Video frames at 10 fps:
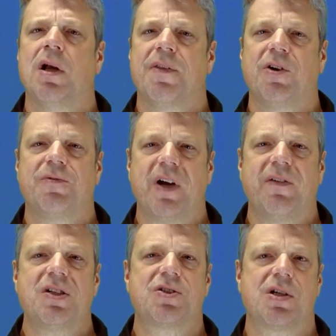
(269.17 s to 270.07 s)
There are
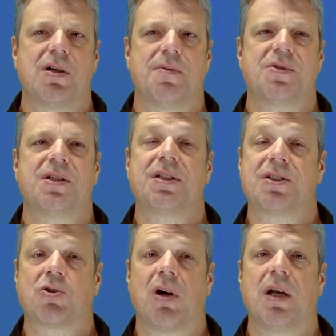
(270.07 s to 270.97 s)
various terms that
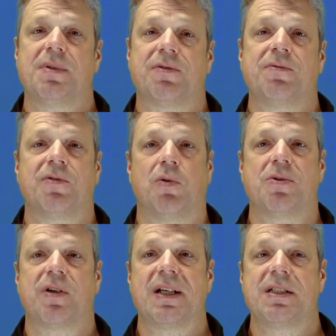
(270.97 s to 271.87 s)
describe different
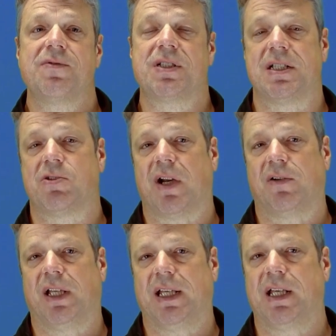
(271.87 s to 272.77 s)
forms or activities
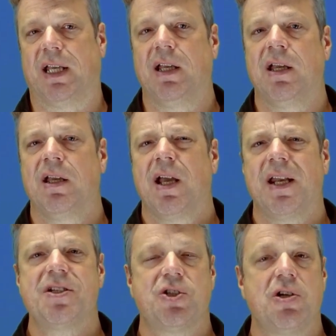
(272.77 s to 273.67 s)
around linking,
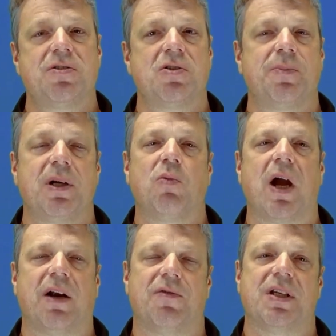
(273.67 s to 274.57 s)
and it's useful to be
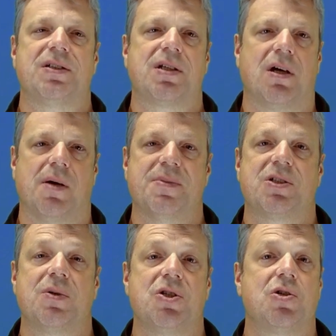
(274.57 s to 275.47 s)
aware of these terms
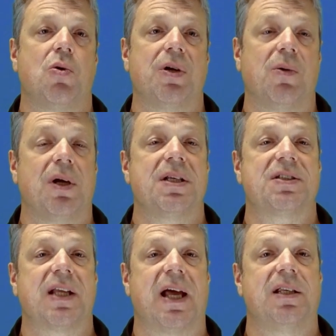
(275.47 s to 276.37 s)
to ensure you
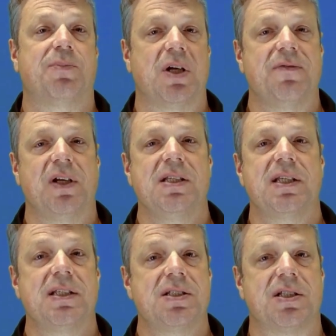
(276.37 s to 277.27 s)
understand briefings
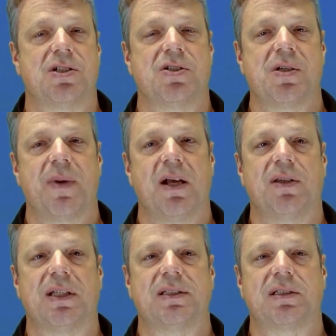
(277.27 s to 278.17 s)
and decisions about
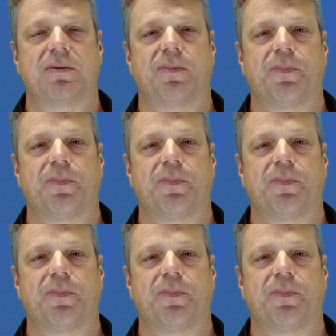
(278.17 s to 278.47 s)
this.